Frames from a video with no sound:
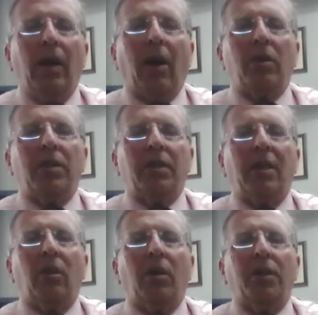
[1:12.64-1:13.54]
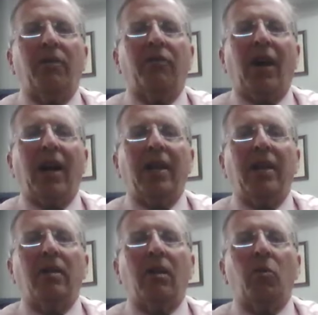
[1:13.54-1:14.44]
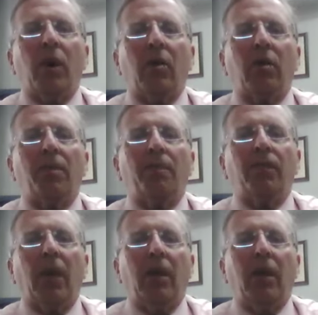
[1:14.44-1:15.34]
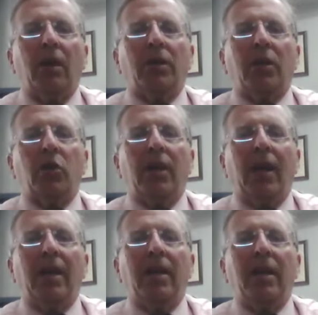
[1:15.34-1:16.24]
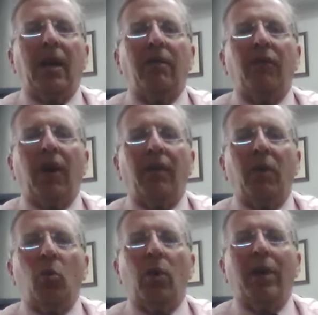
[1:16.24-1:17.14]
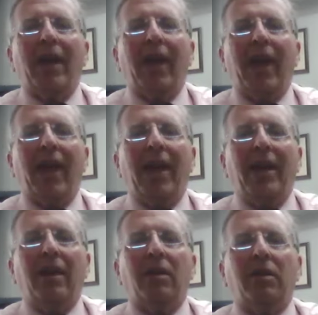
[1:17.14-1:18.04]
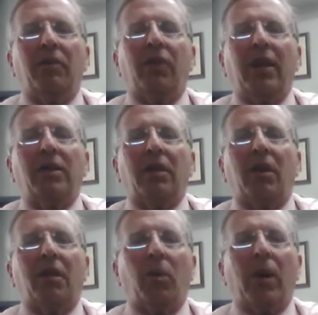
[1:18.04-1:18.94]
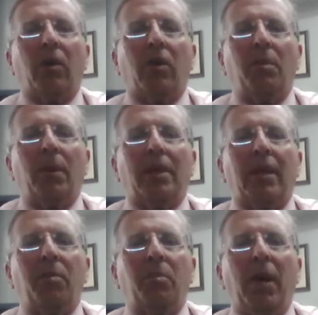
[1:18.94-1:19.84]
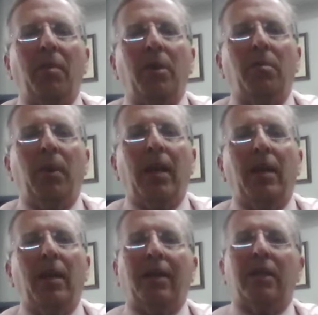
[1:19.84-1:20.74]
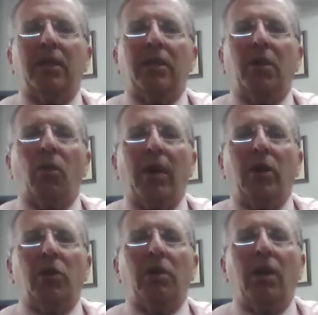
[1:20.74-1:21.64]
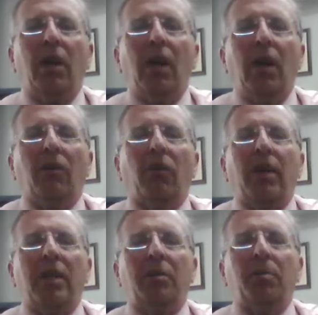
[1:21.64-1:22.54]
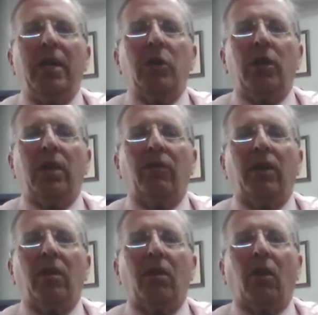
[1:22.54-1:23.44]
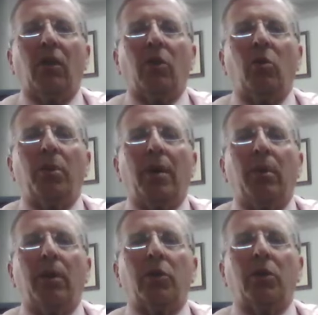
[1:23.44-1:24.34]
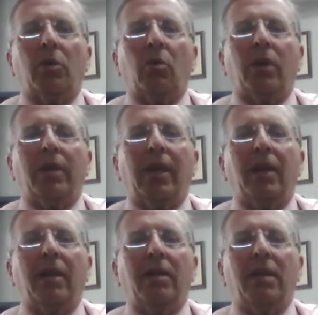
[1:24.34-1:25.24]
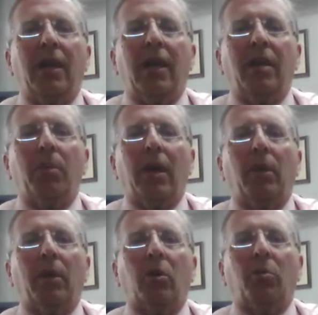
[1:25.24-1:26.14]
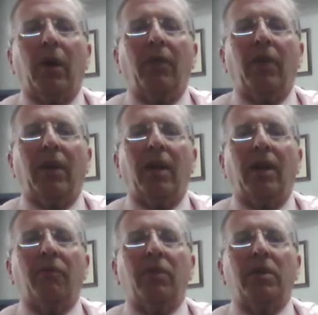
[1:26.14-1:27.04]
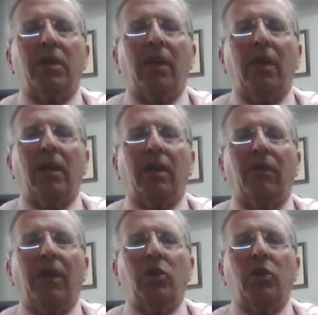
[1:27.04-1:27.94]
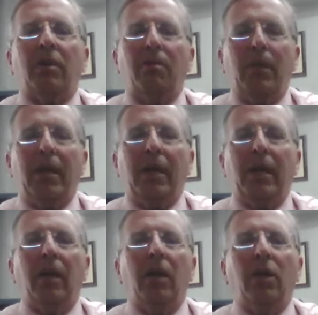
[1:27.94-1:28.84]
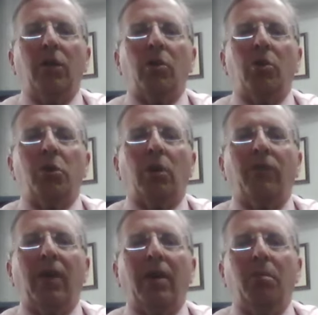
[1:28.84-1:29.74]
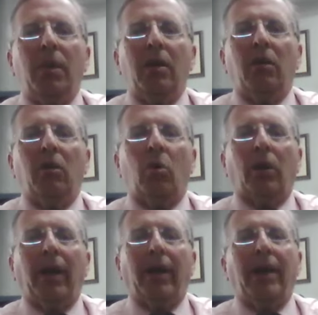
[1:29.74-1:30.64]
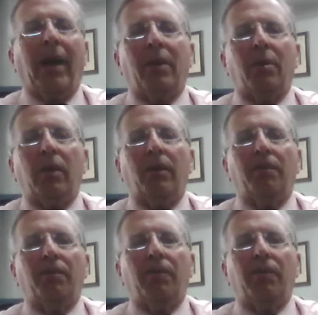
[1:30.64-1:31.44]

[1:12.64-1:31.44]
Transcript: How does state law define an honorarium? Section 89501A defines an honorarium as any payment made in consideration for any speech given, article published, or attendance at any public or private conference, convention, meeting, social event, meal, or like gathering.